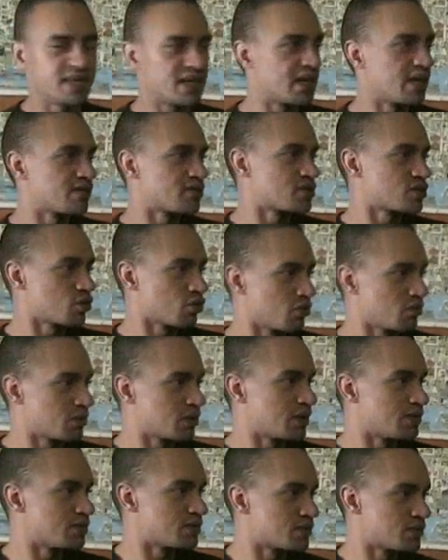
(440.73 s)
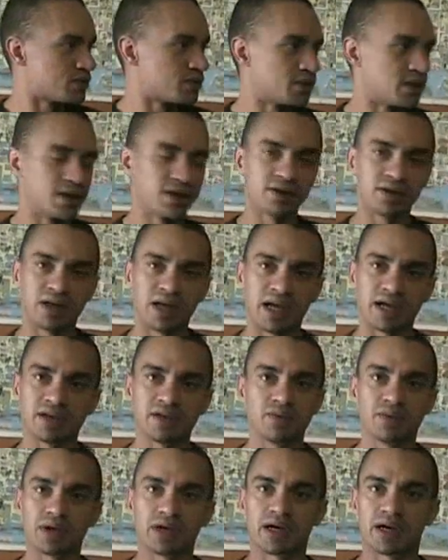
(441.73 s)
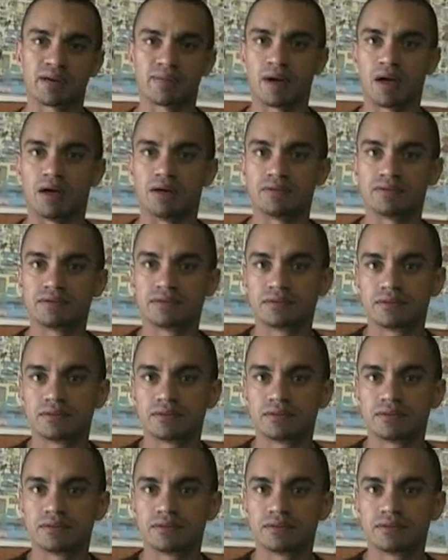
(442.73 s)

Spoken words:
And then a storm comes through and you're like, you want to cut them off.